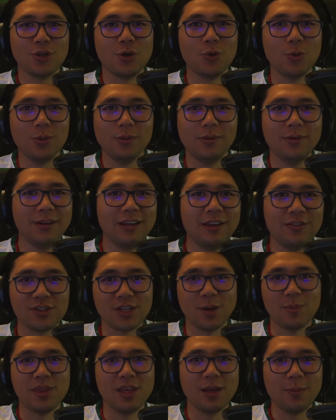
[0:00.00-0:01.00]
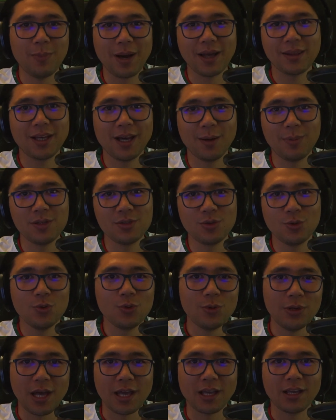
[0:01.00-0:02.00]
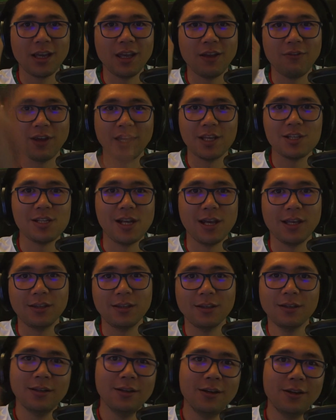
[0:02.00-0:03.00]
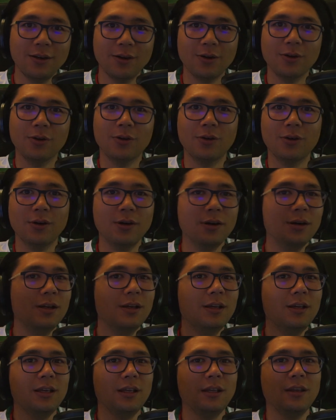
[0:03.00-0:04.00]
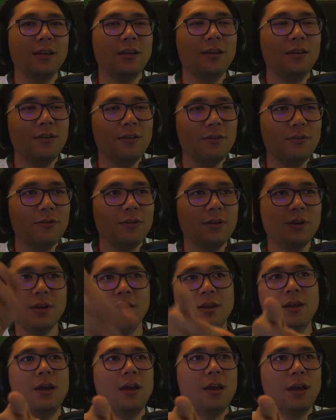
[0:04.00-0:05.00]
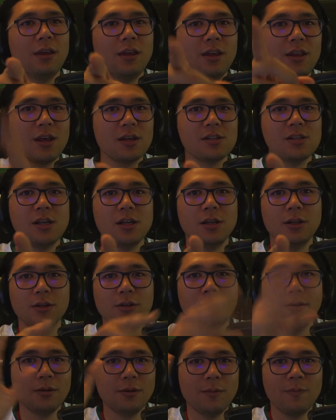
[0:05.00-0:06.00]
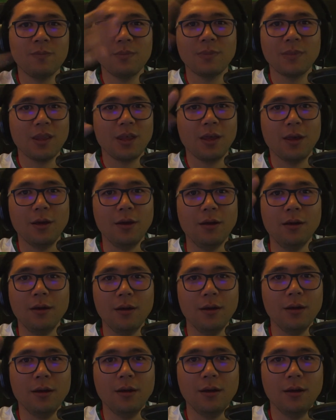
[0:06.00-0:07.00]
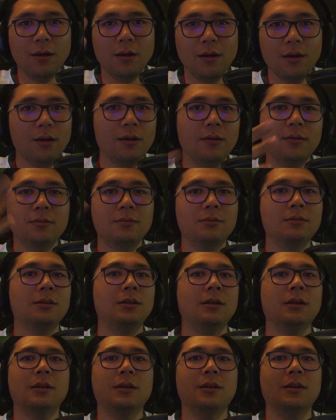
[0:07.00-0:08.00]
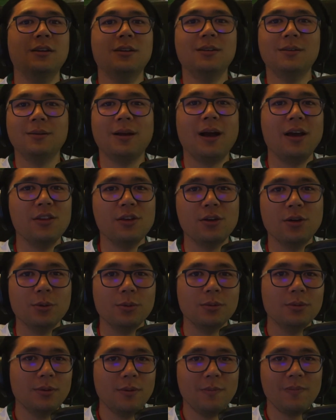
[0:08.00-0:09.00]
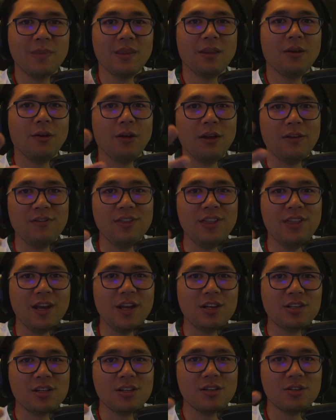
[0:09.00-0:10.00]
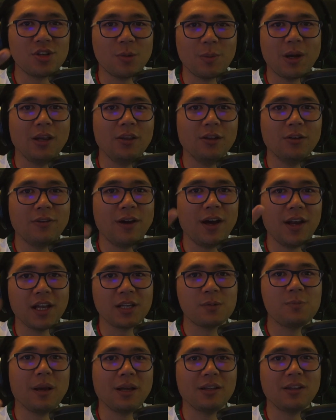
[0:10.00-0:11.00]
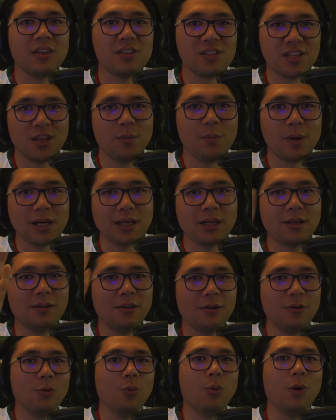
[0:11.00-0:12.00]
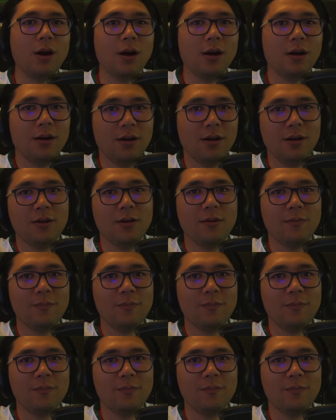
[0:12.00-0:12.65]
So if something bad happens to you, like if he's late, or if he doesn't, I don't know, if there is some kind of unexpected setback where